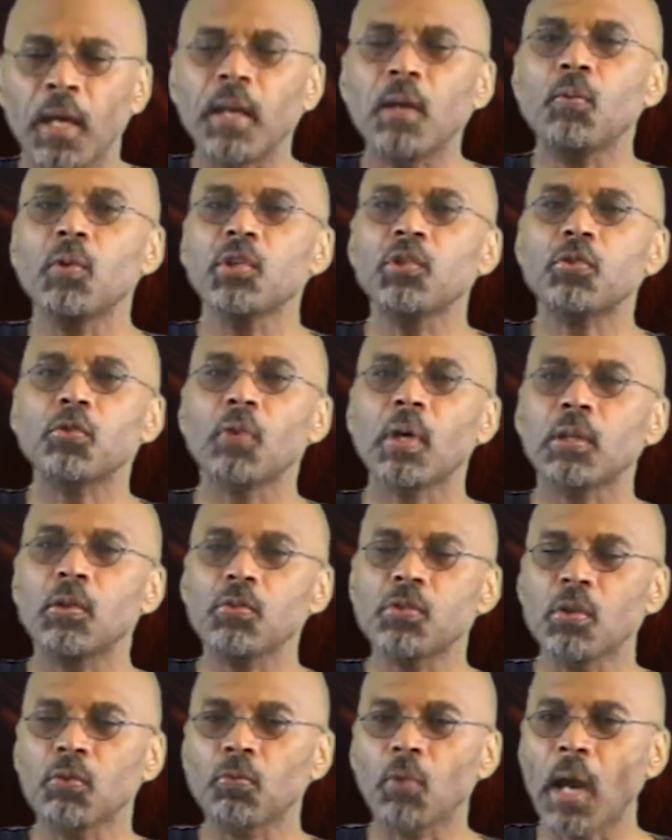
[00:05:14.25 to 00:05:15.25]
And I wish
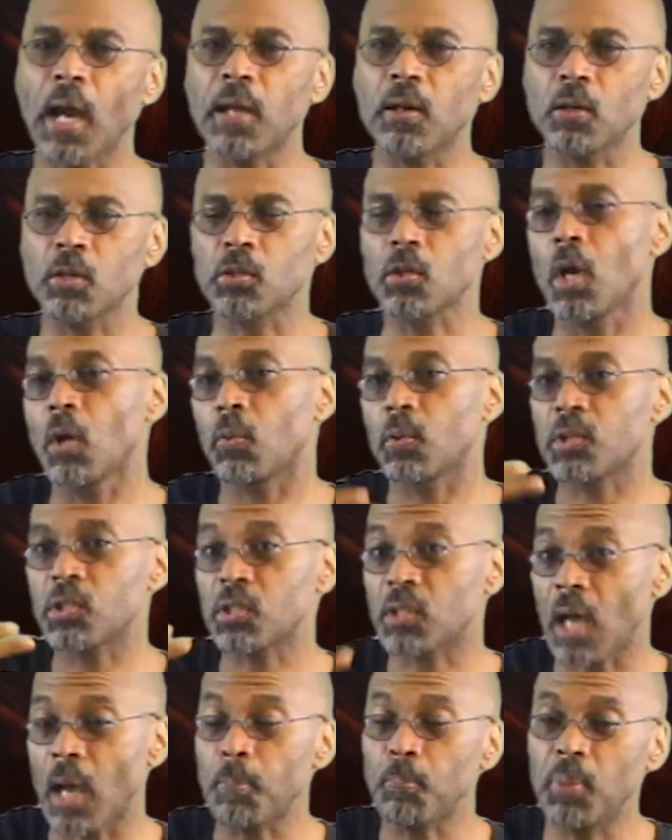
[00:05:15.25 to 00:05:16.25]
directors and writers would
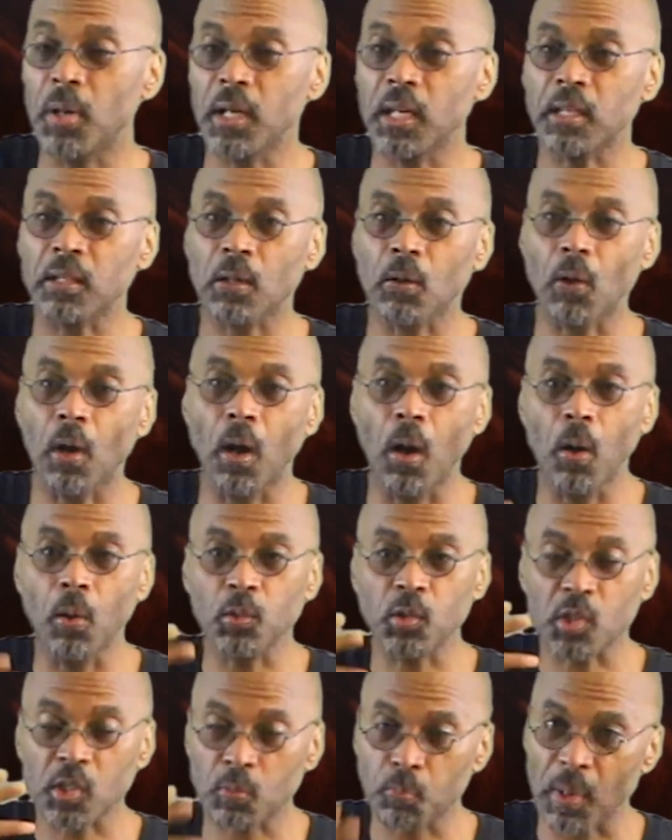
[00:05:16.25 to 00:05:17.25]
stop putting their
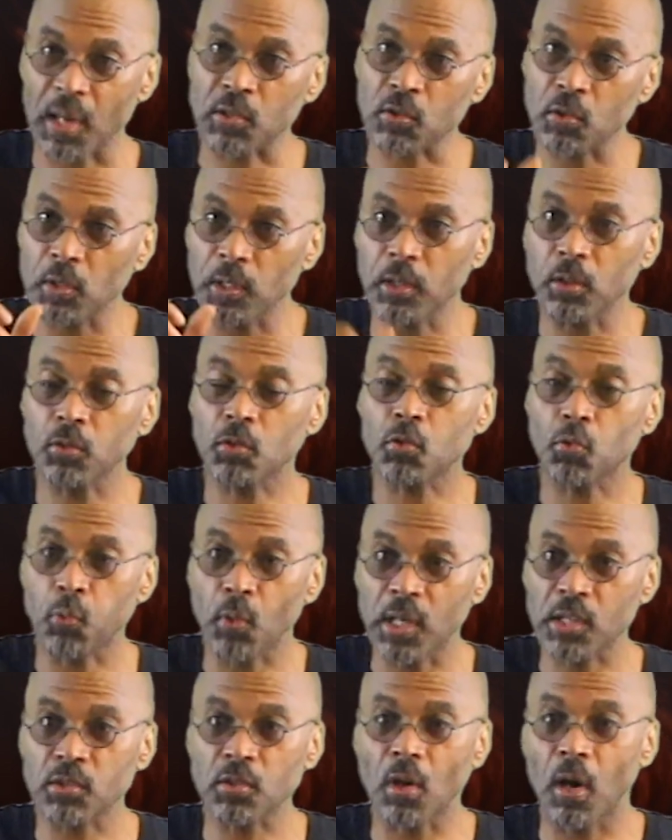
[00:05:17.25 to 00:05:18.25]
own special little
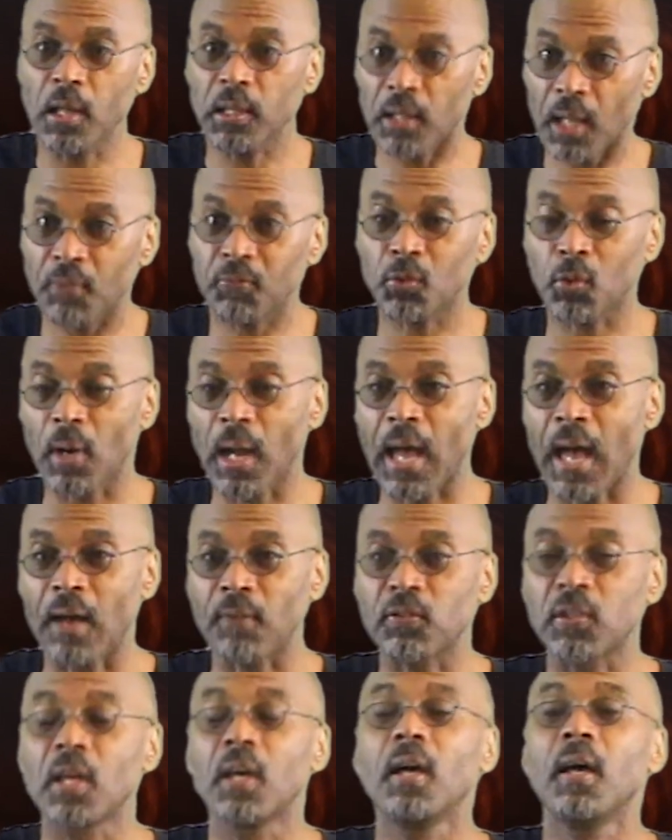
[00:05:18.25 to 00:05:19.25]
twist on
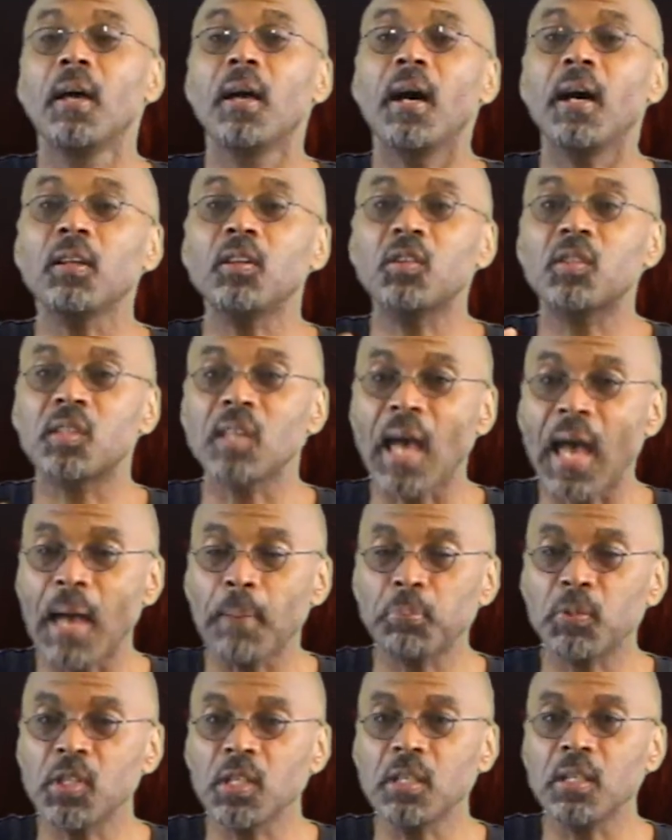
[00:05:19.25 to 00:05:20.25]
Lovecraft.
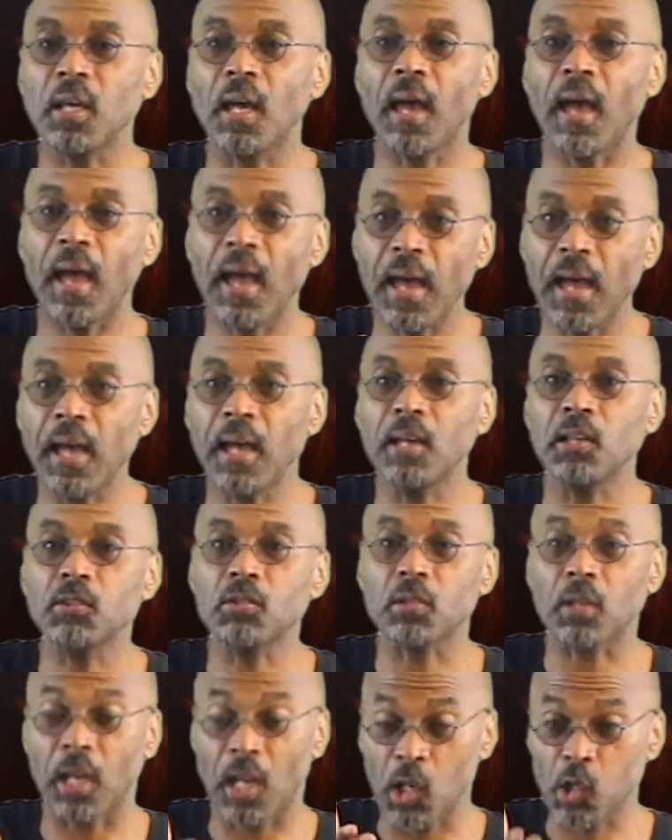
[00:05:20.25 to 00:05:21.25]
Adapt it
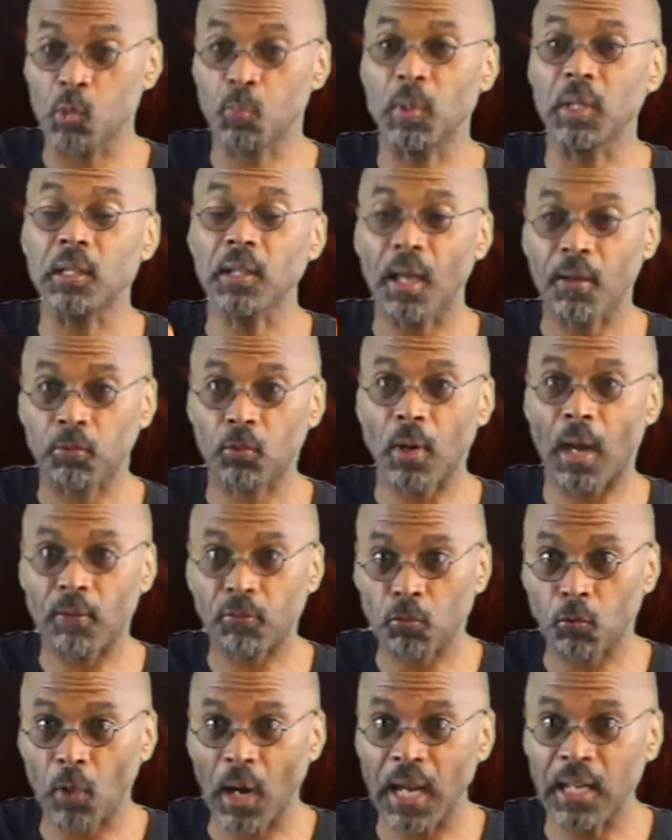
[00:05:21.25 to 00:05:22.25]
as H.P.
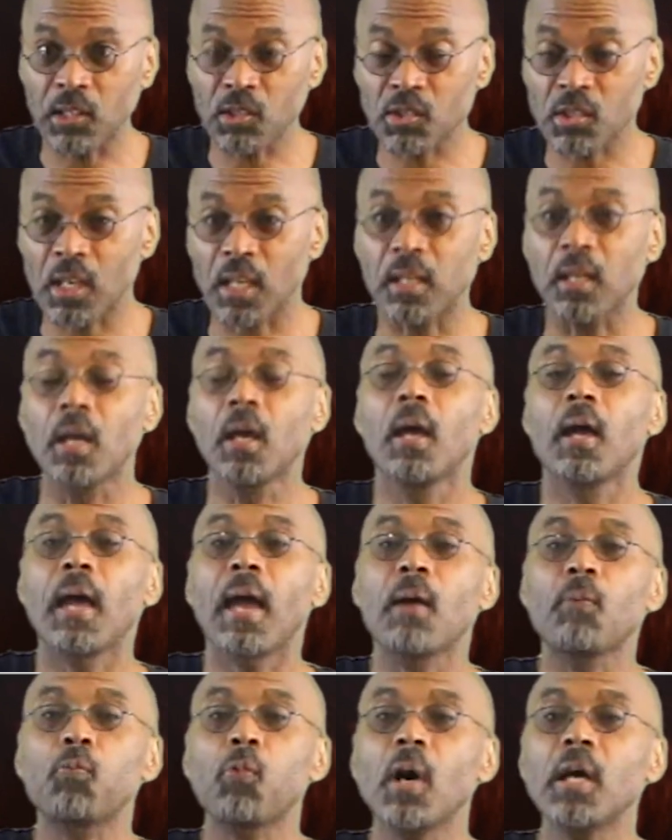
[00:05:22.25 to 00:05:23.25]
Lovecraft writes it.
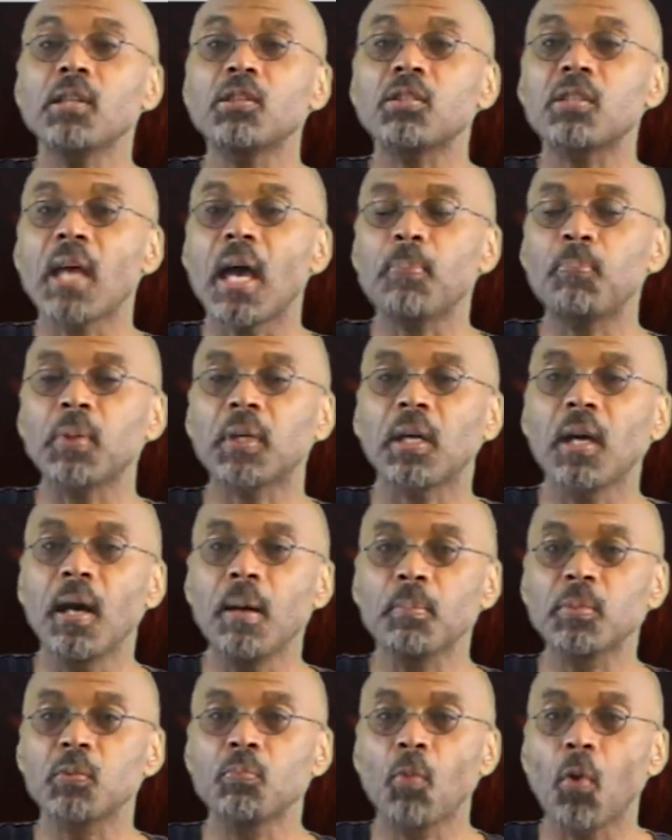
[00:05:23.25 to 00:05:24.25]
And once that
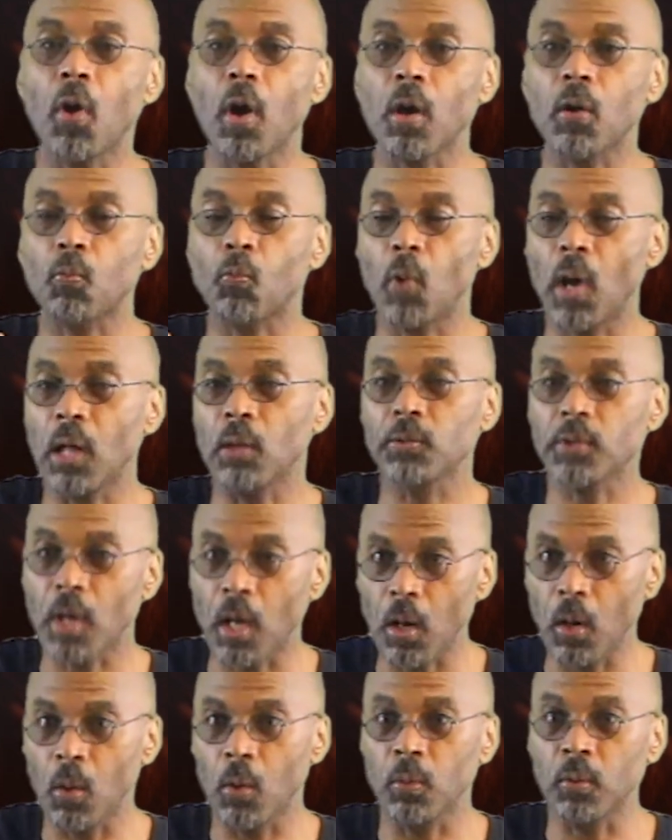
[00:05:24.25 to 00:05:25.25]
becomes more
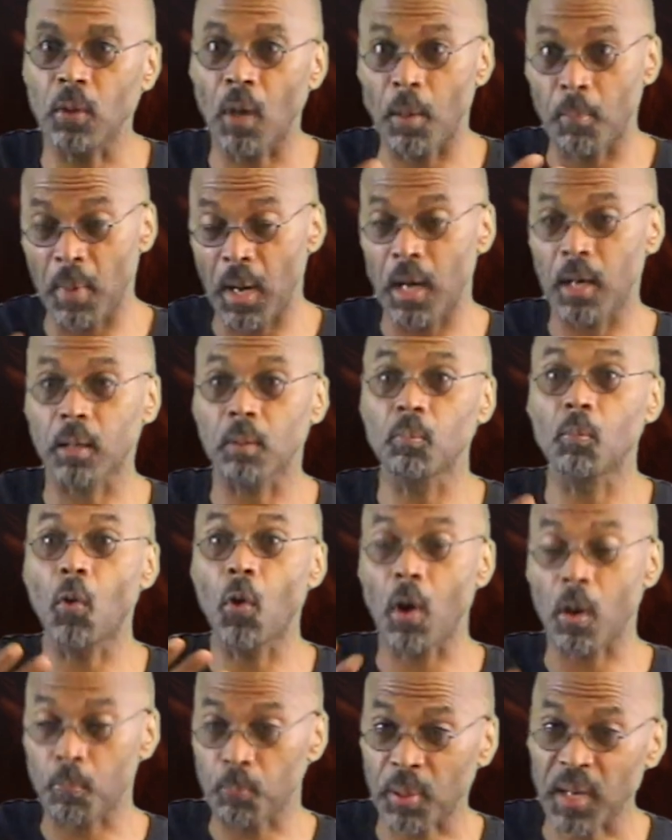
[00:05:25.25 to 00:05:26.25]
well-known among
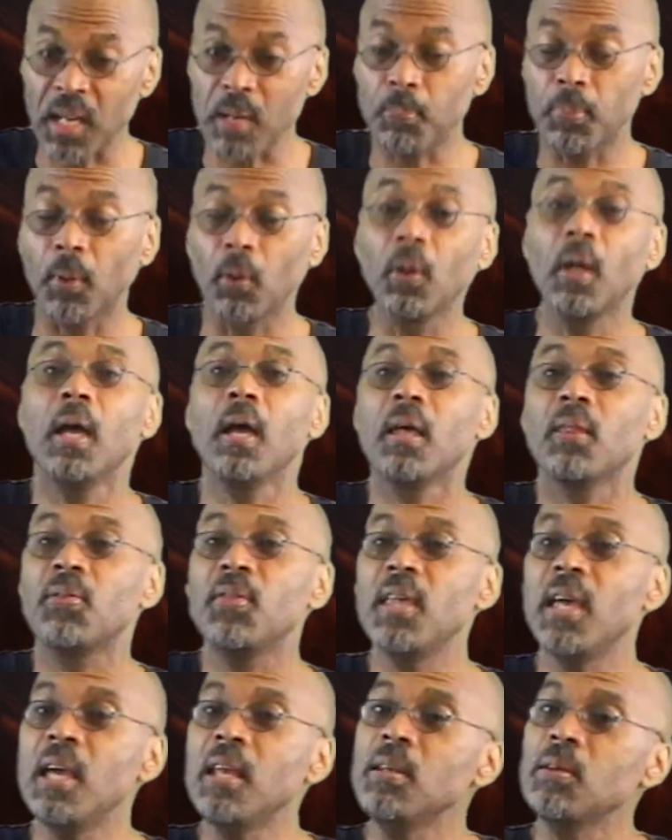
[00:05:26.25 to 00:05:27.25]
more people,
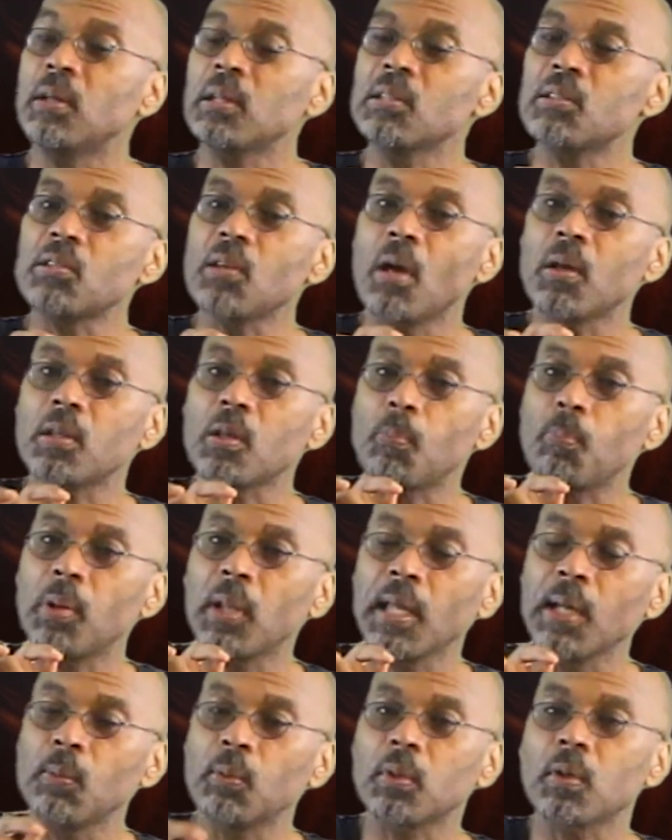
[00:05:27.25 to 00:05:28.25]
then you can start to
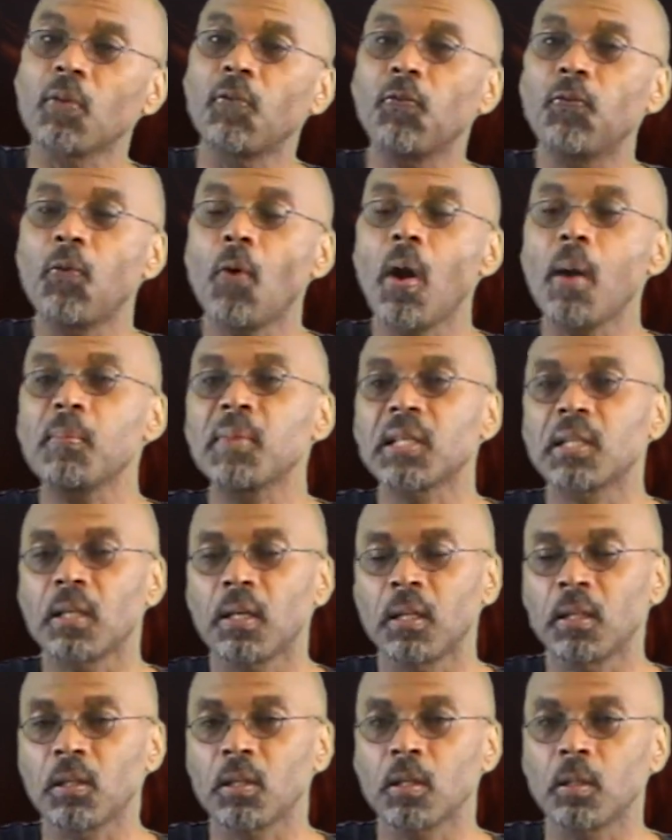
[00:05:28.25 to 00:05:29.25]
play with the
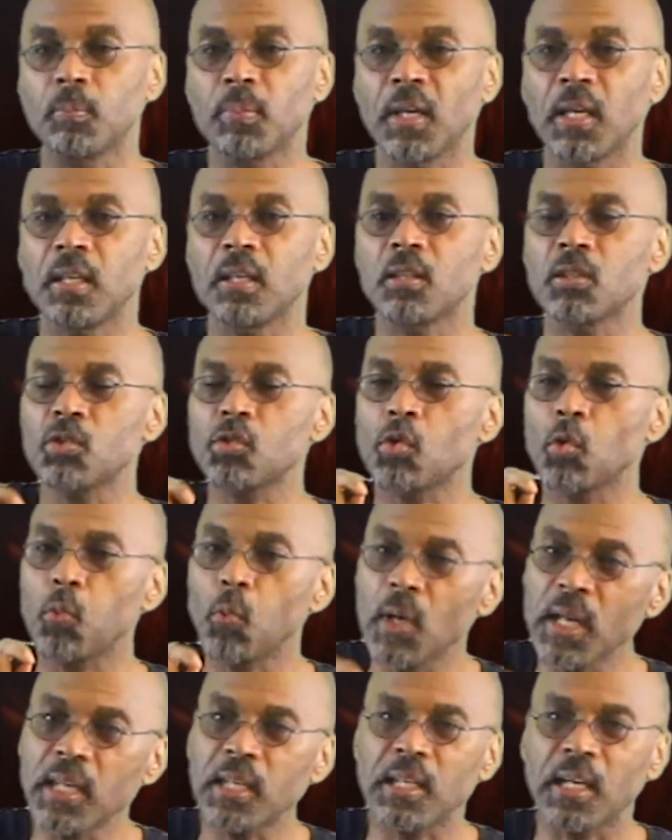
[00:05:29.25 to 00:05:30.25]
formula a little bit and
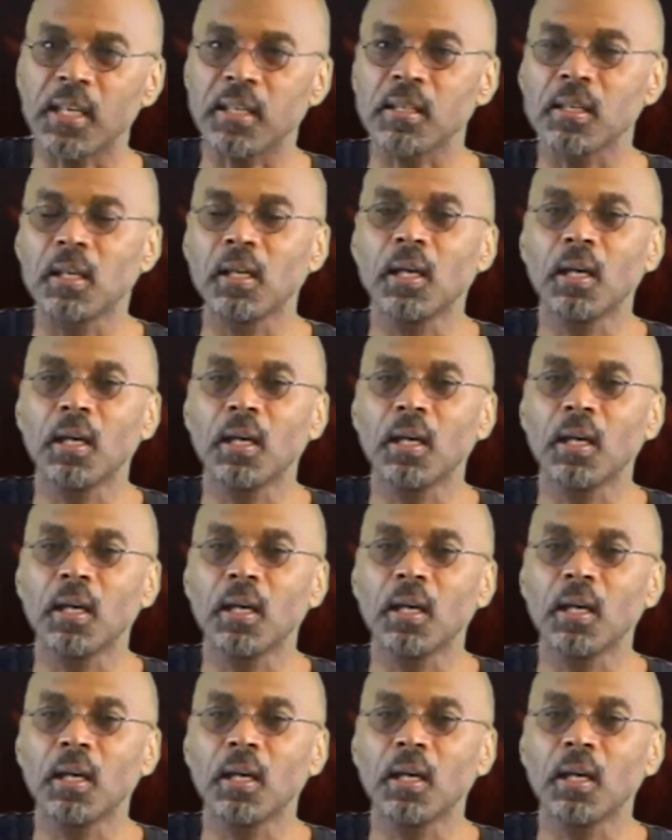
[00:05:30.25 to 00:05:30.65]
tweak it.